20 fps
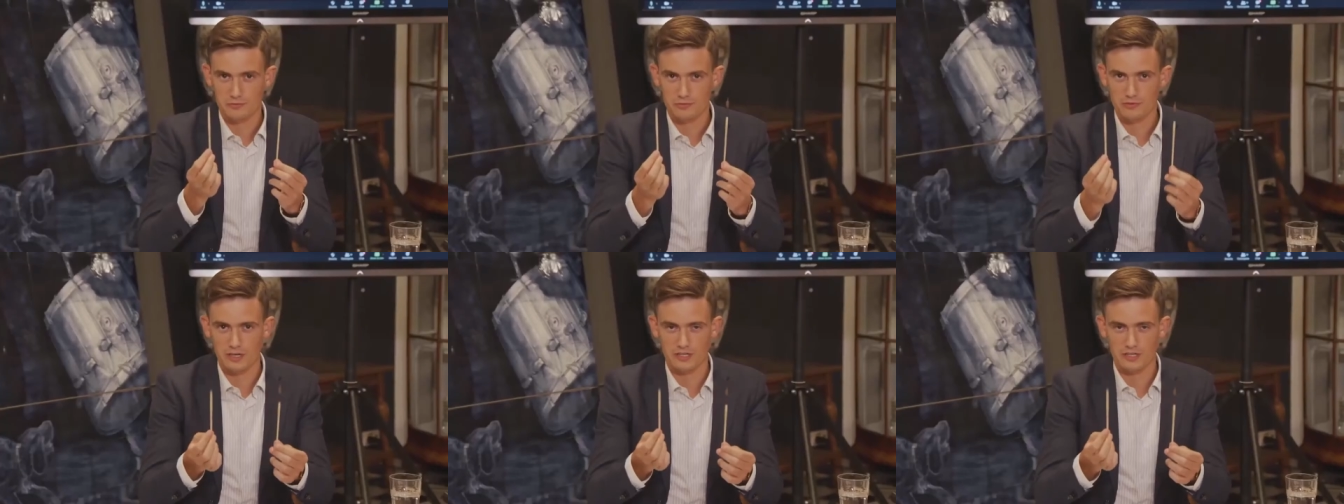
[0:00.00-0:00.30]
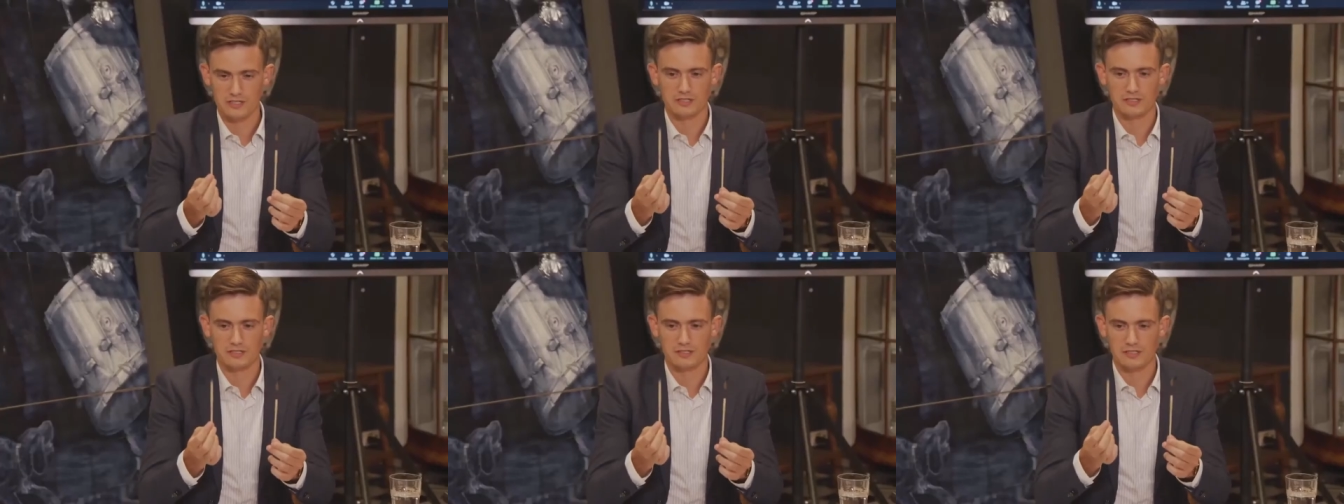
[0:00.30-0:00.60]

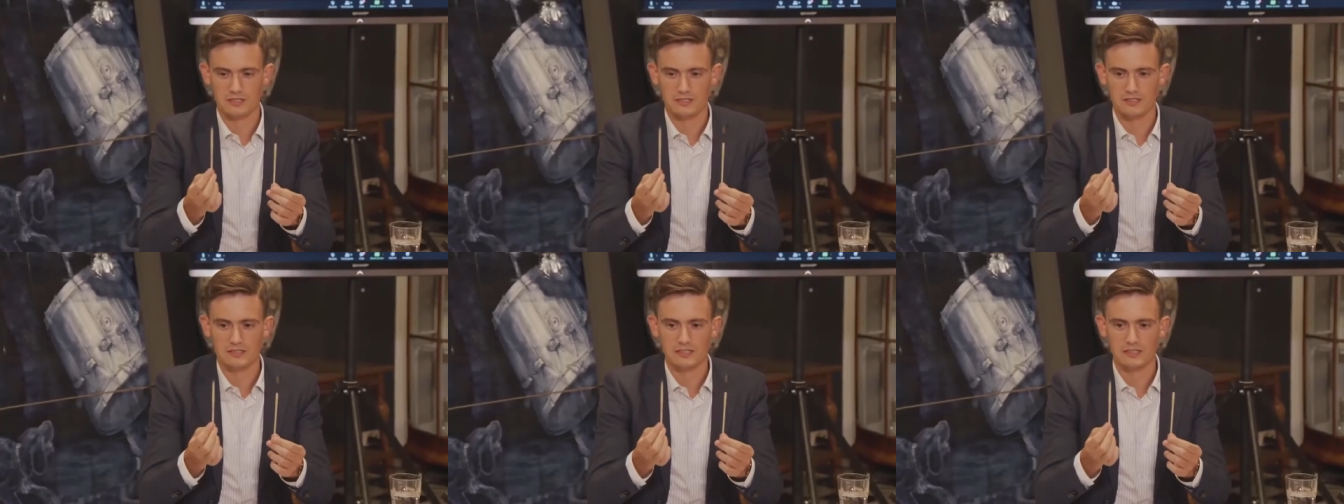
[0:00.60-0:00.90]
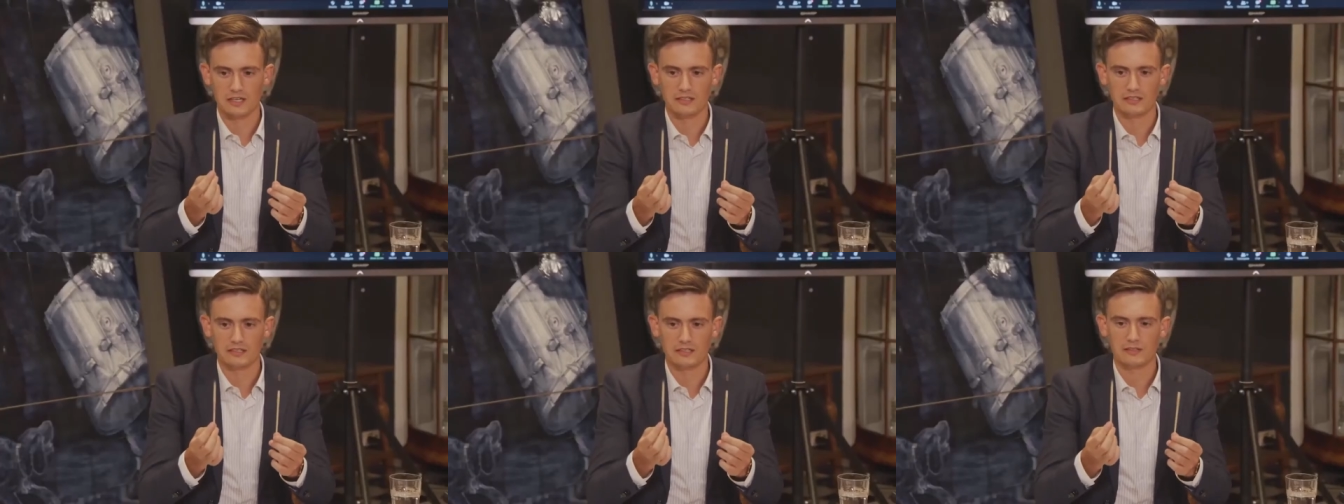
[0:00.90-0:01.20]
brushes
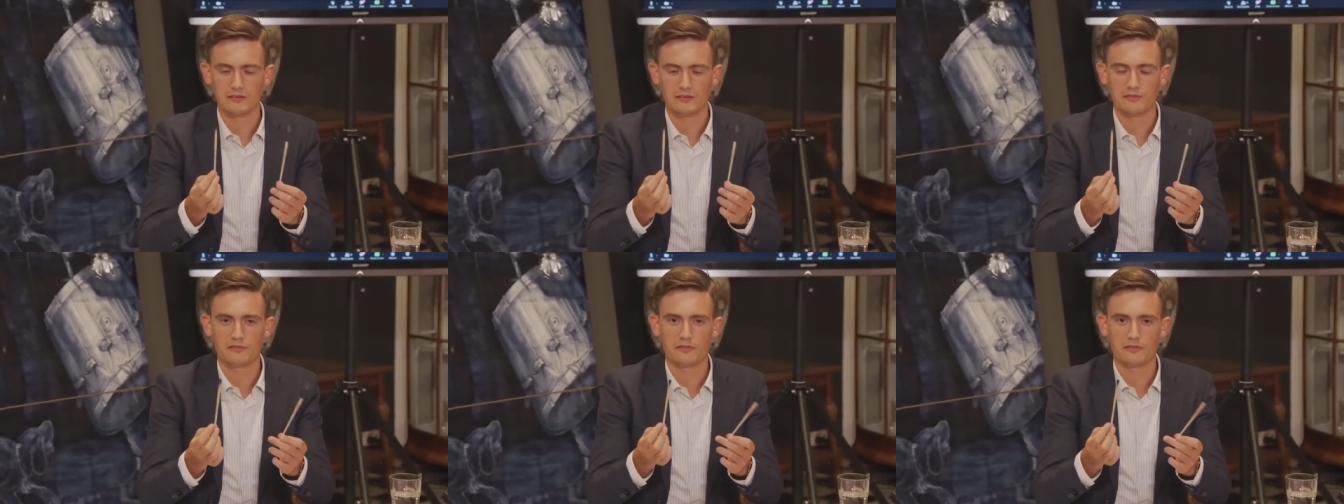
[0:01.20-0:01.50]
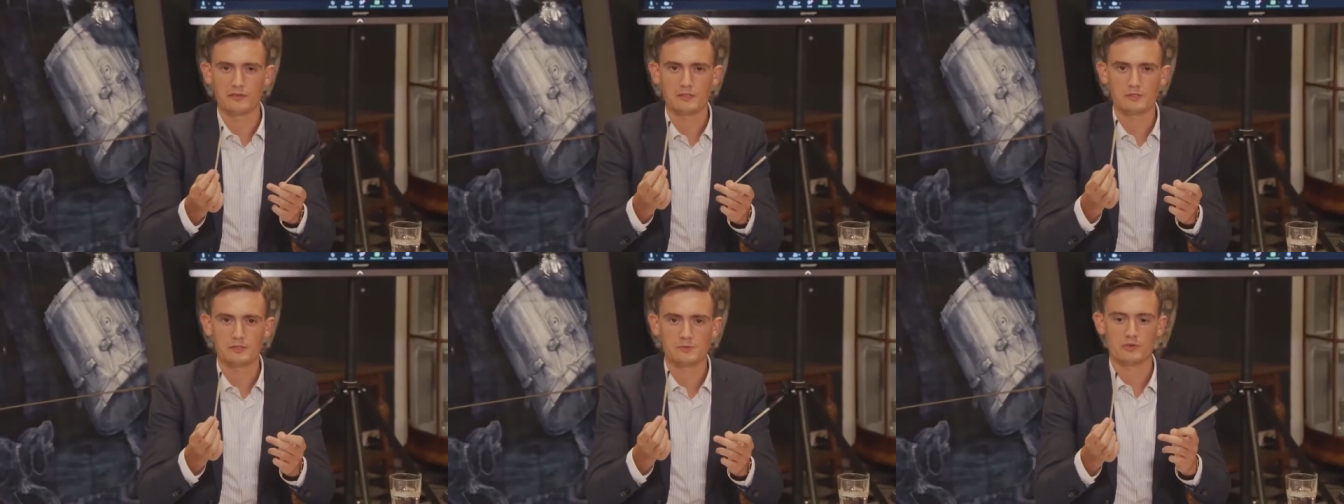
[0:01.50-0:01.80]
inside. Now the
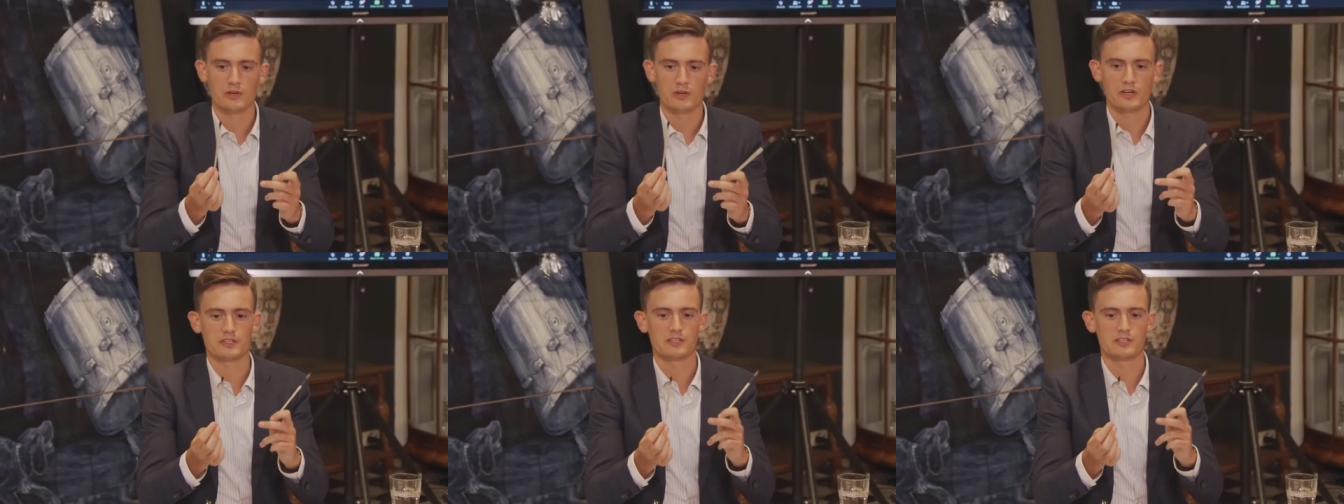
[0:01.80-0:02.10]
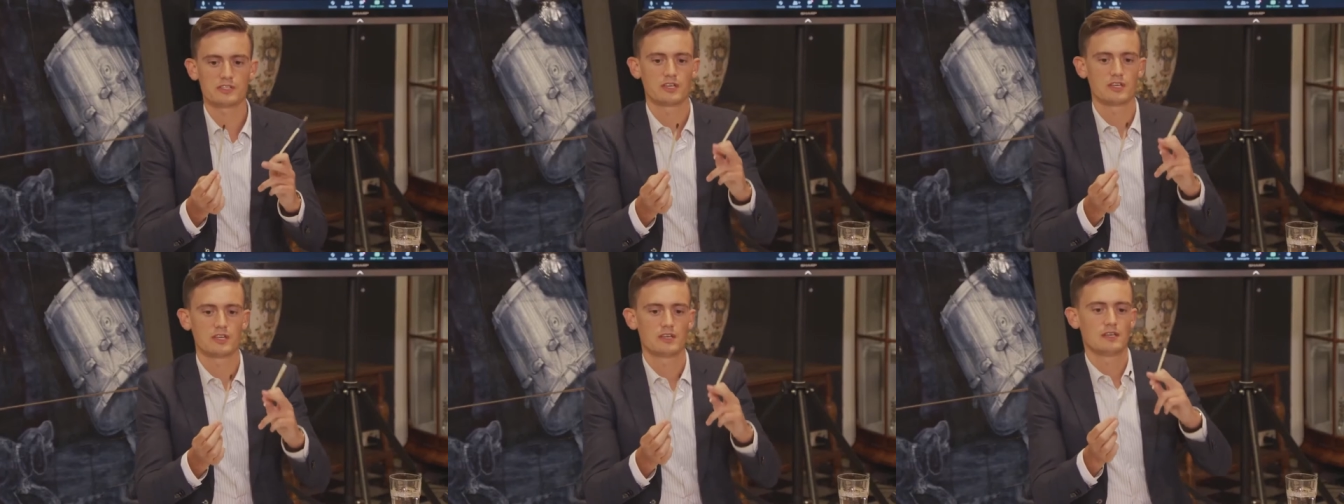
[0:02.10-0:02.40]
first brush